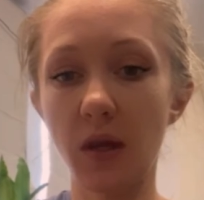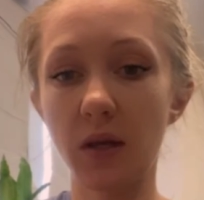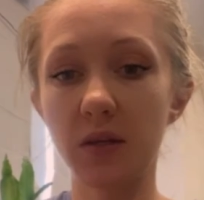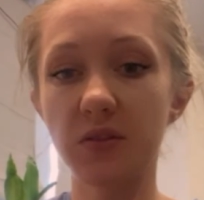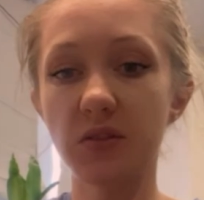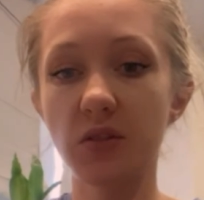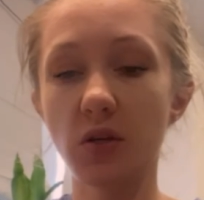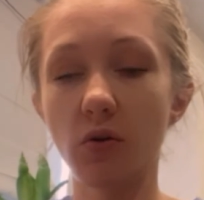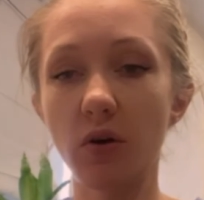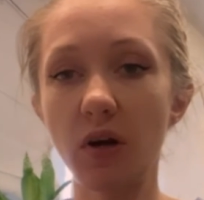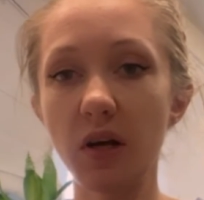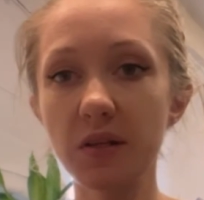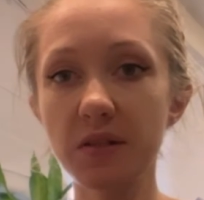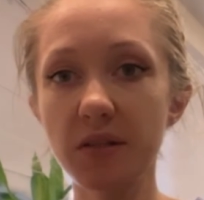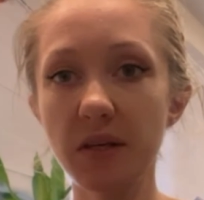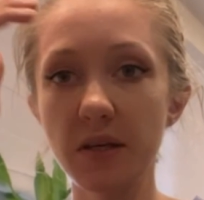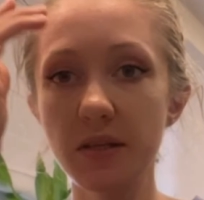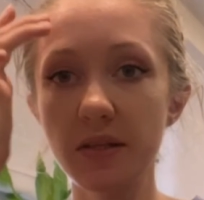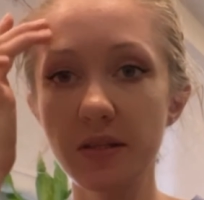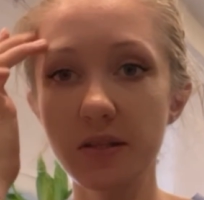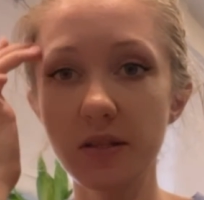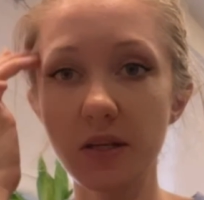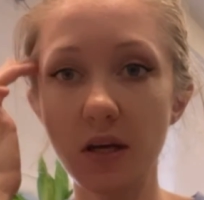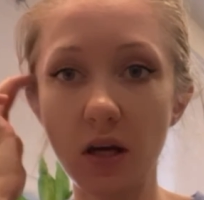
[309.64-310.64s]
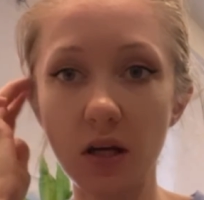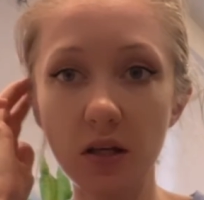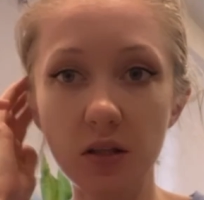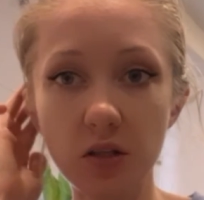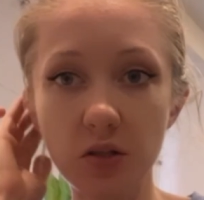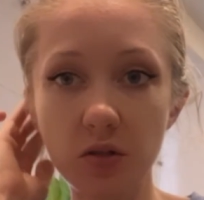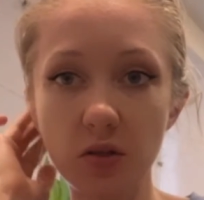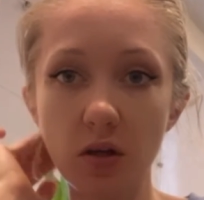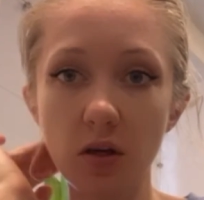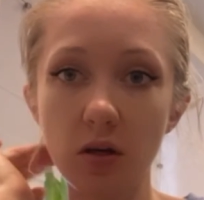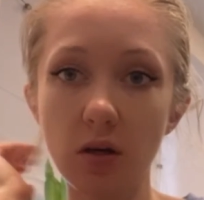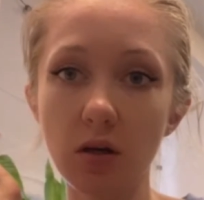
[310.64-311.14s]
So as I
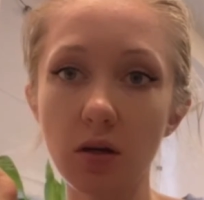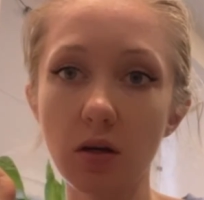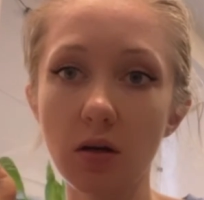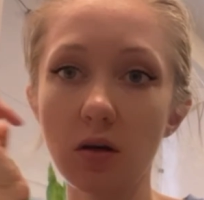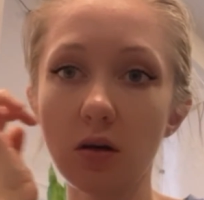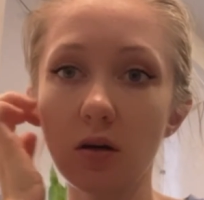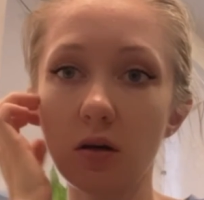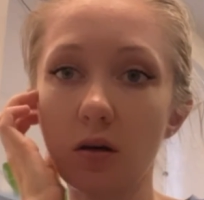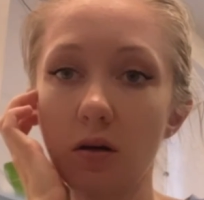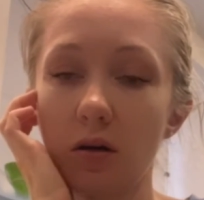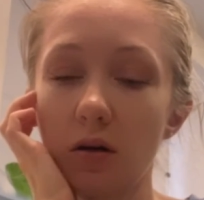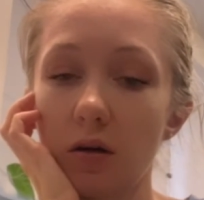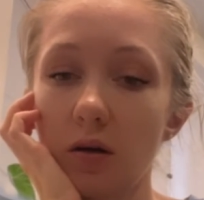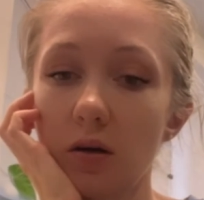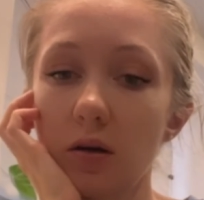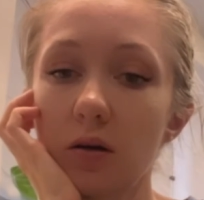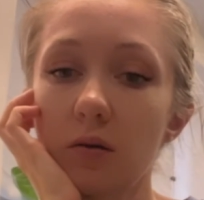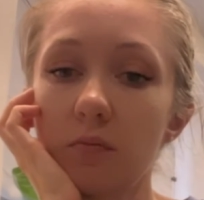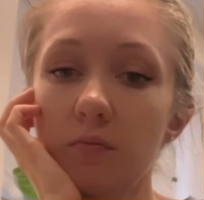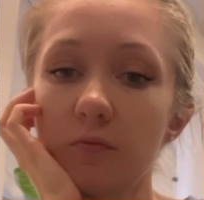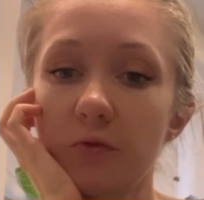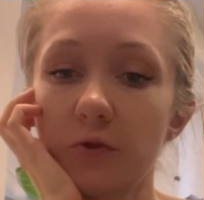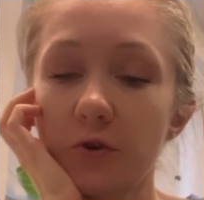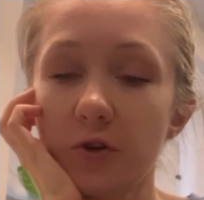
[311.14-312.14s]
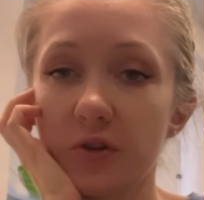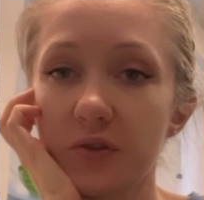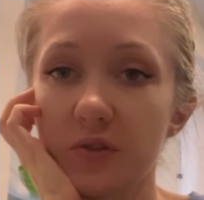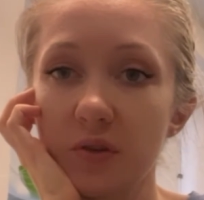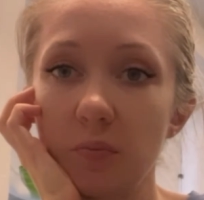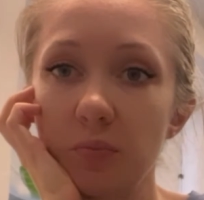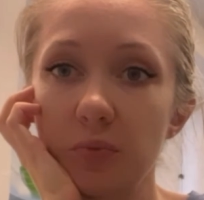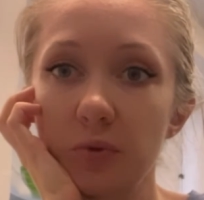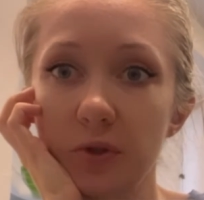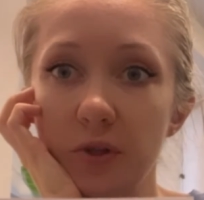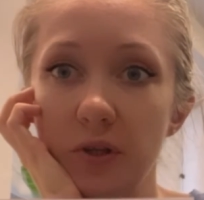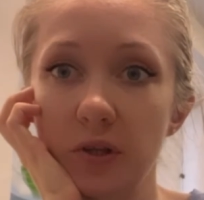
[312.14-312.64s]
said, for
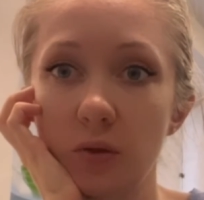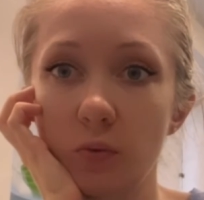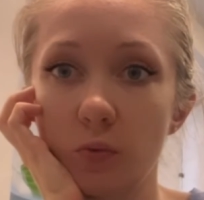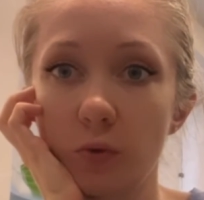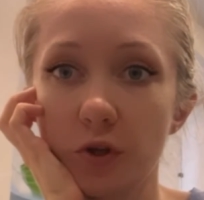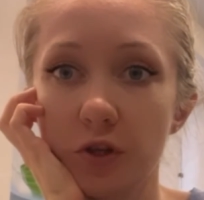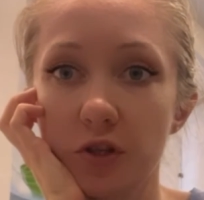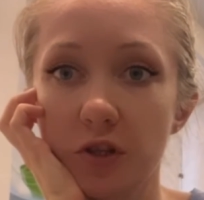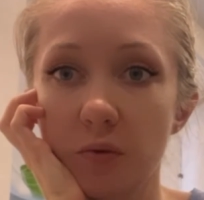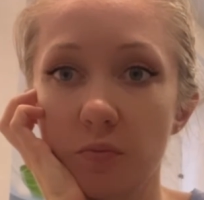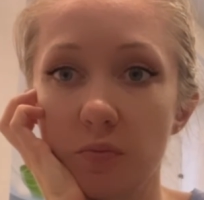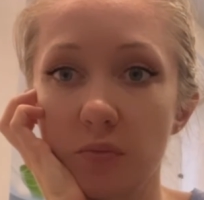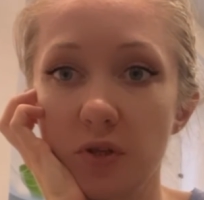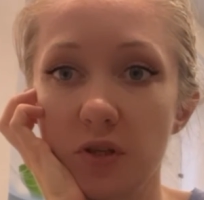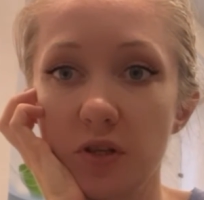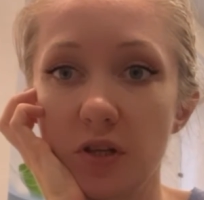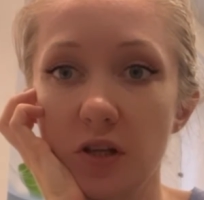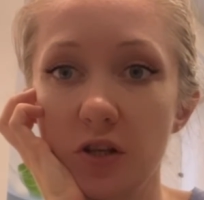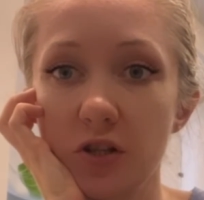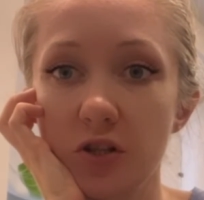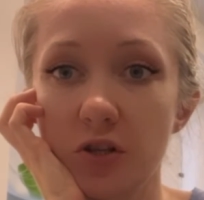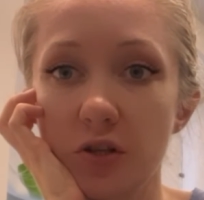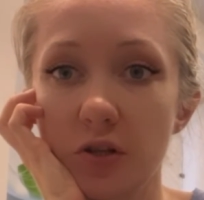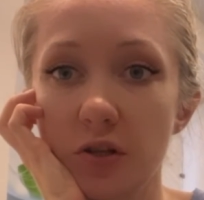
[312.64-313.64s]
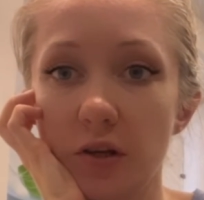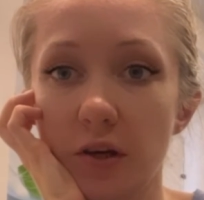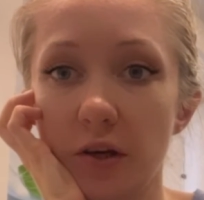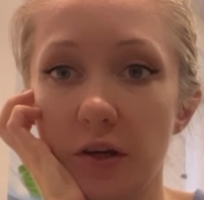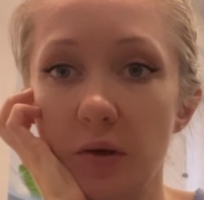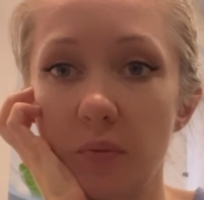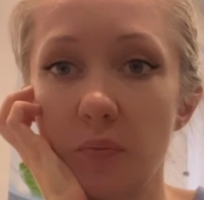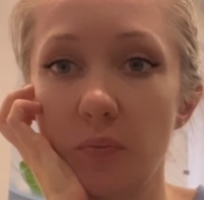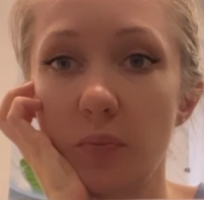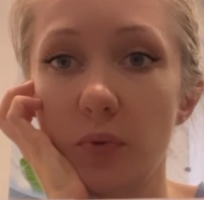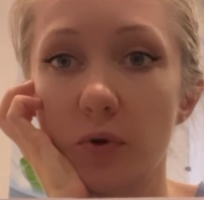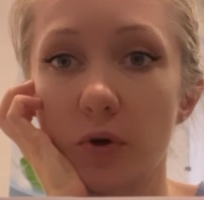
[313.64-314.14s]
example, in a word combination
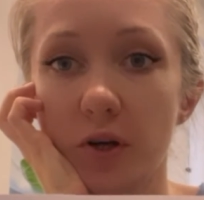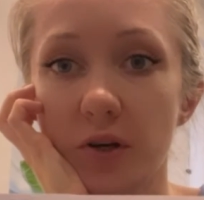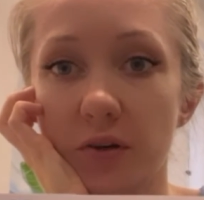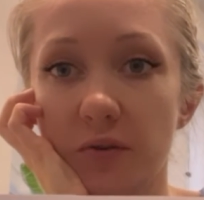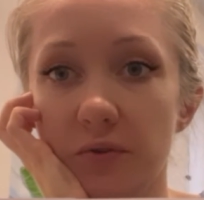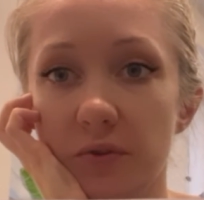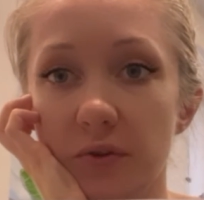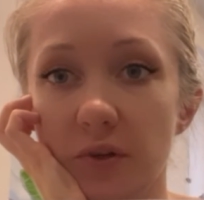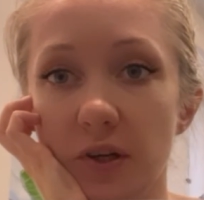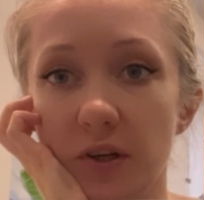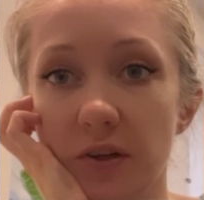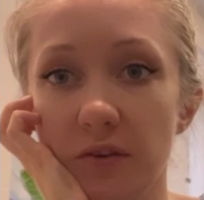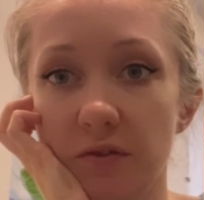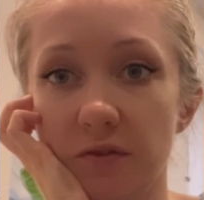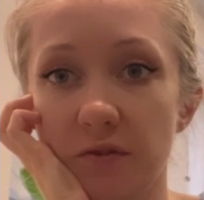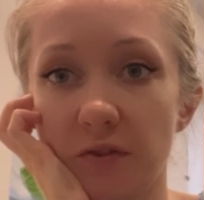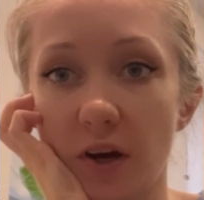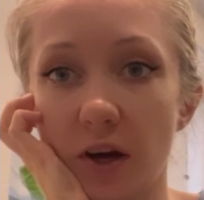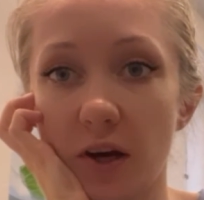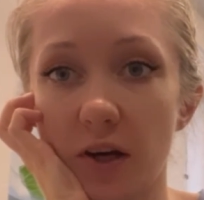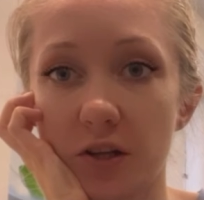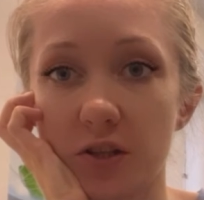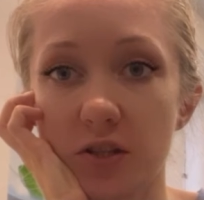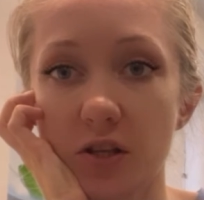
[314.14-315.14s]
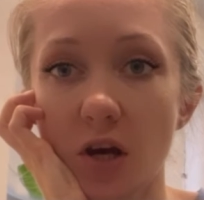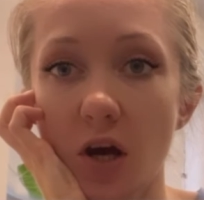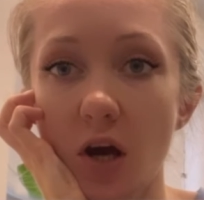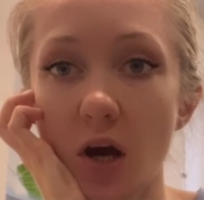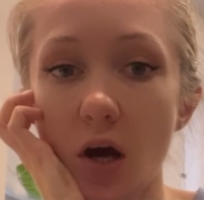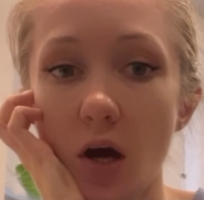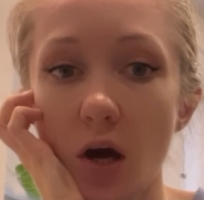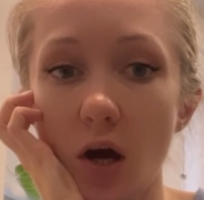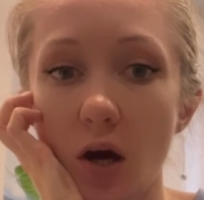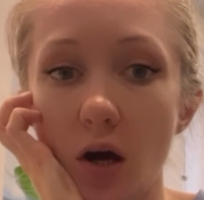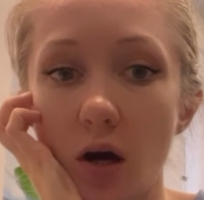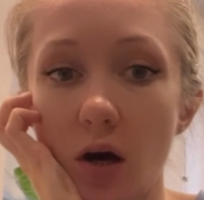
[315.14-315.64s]
like a butterfly effect,
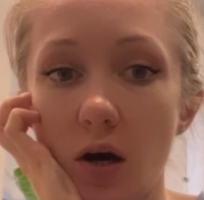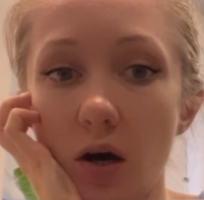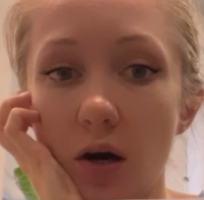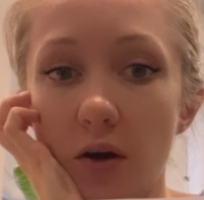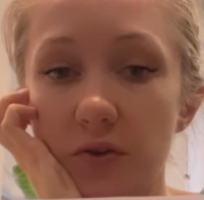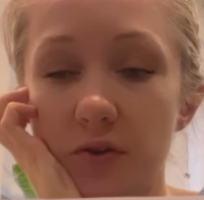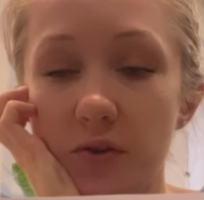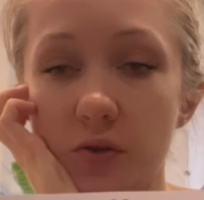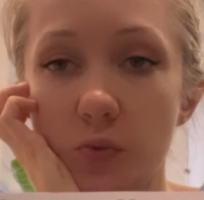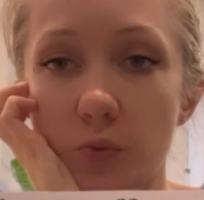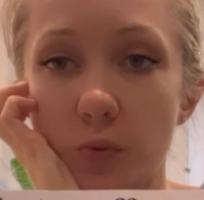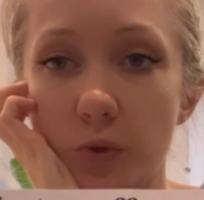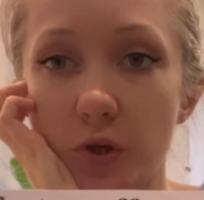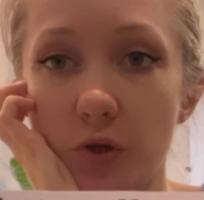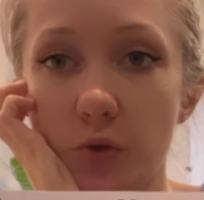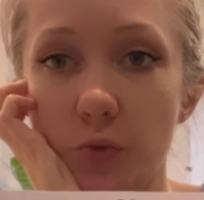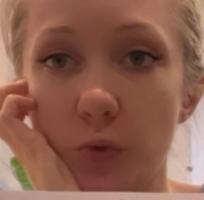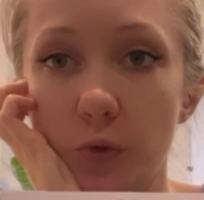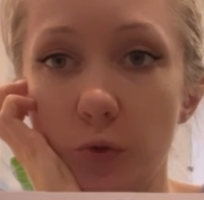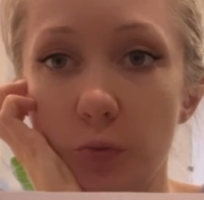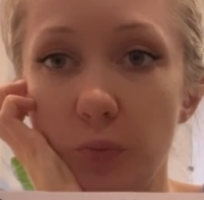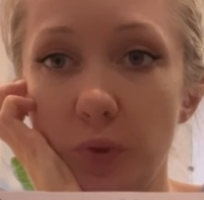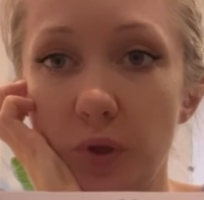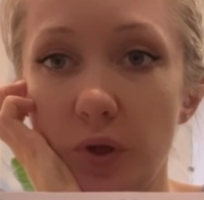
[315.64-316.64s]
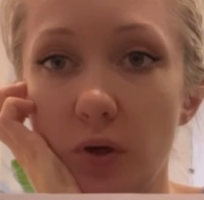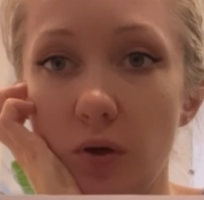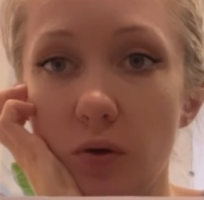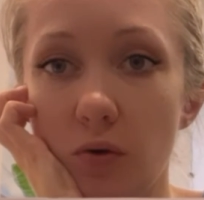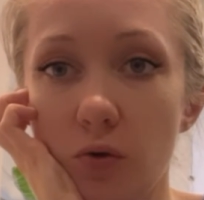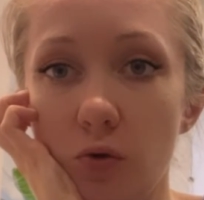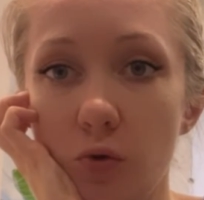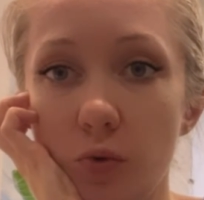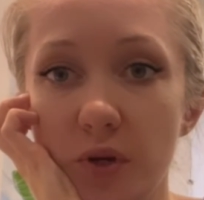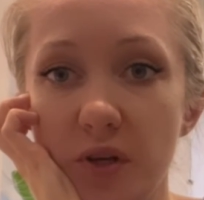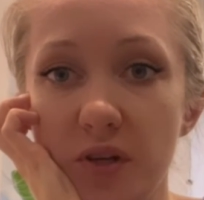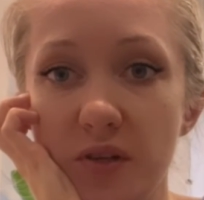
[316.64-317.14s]
this word will be
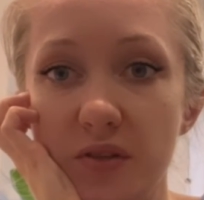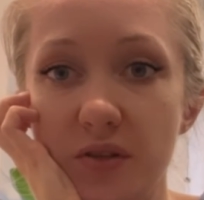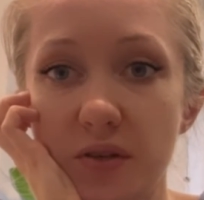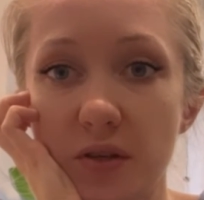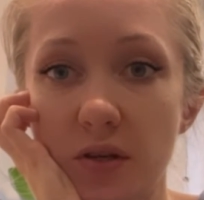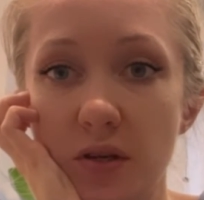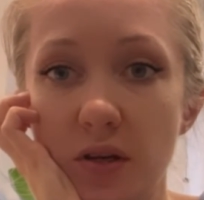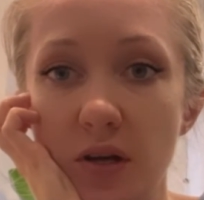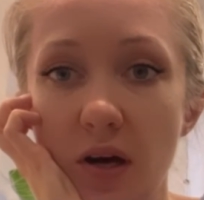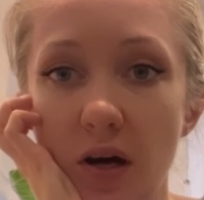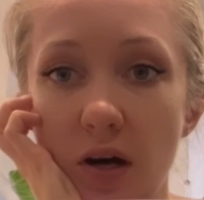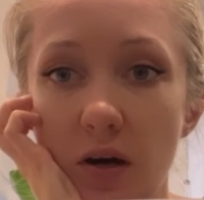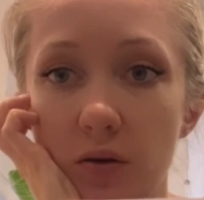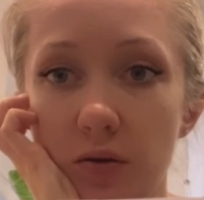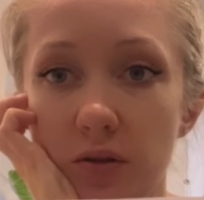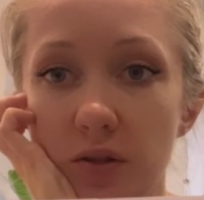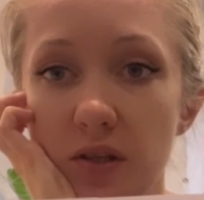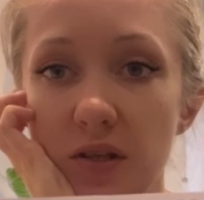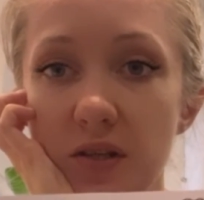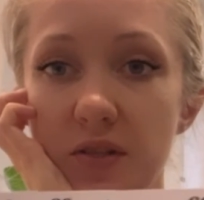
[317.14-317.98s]
always a noun.